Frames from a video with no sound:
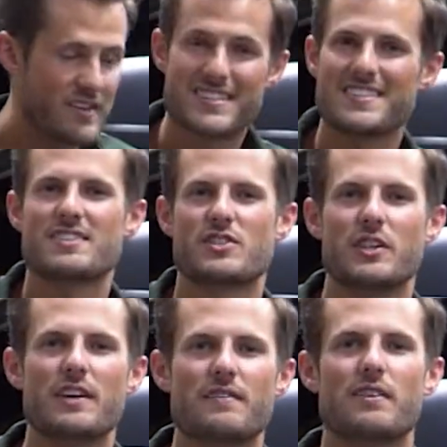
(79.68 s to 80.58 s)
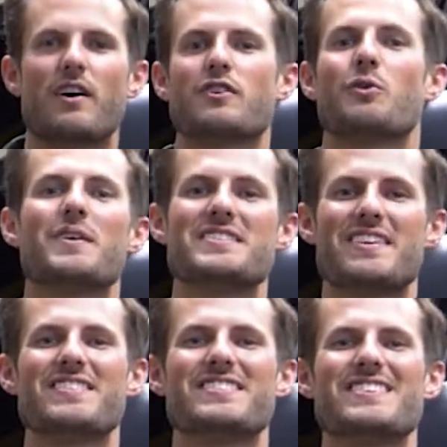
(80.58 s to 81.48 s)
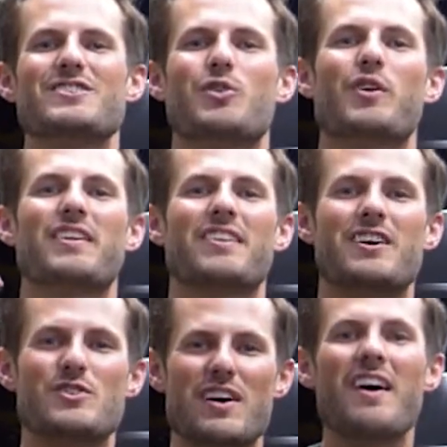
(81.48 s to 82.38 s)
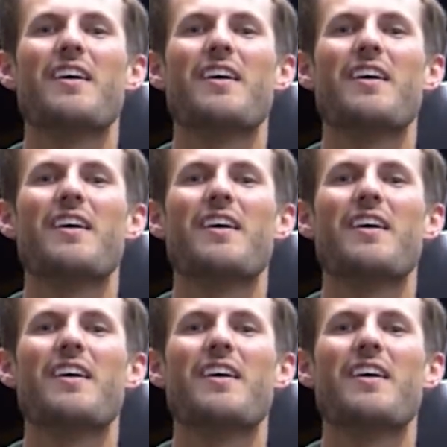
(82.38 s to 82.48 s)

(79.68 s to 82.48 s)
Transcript: a 6-inch lift on a 2017 Toyota Tundra.